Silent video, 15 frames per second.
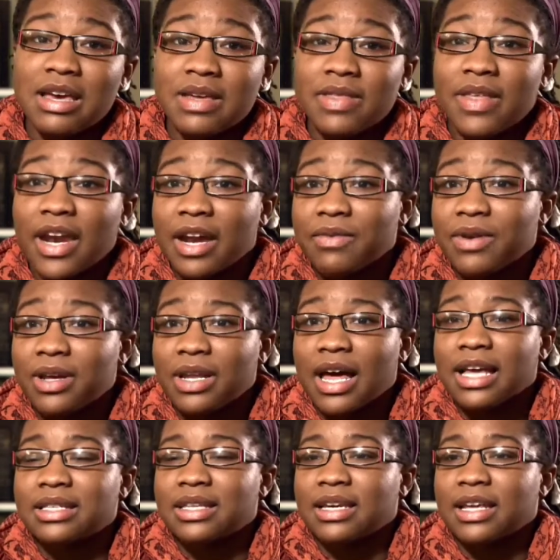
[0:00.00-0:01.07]
And then I
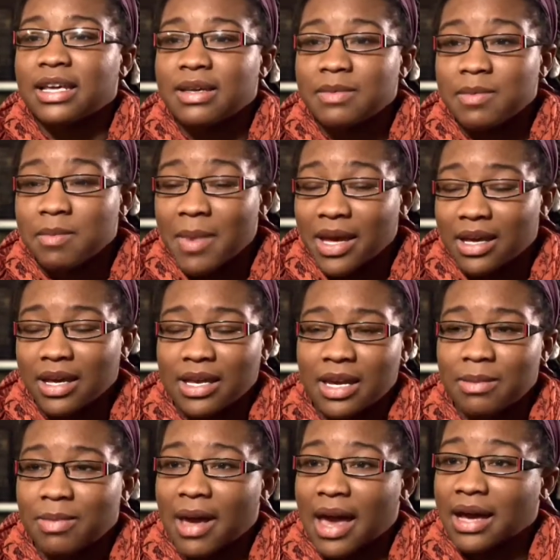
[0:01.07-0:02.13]
realized that making an
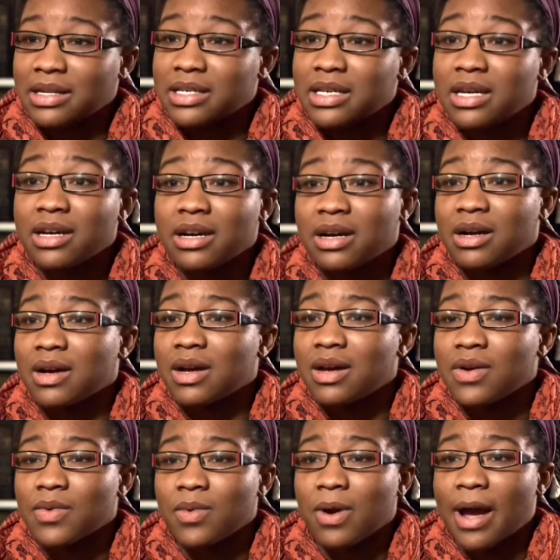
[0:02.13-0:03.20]
impact here
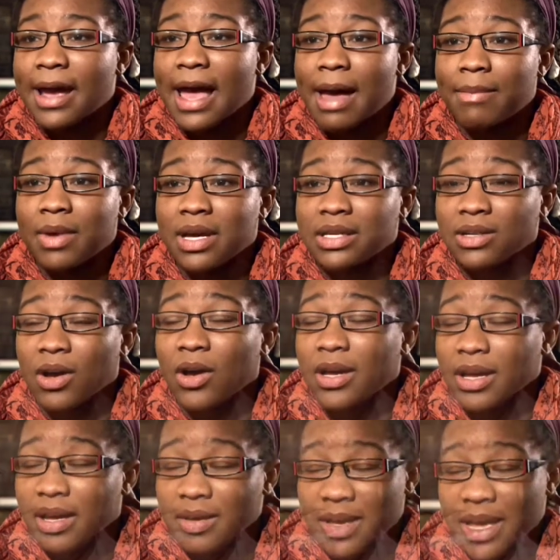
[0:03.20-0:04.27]
where I am
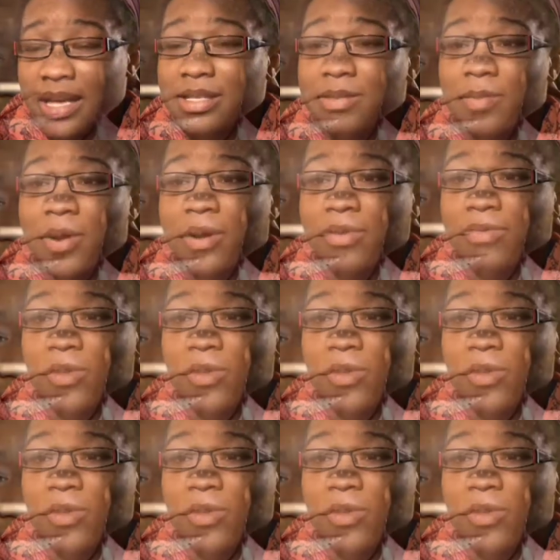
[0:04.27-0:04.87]
is a part of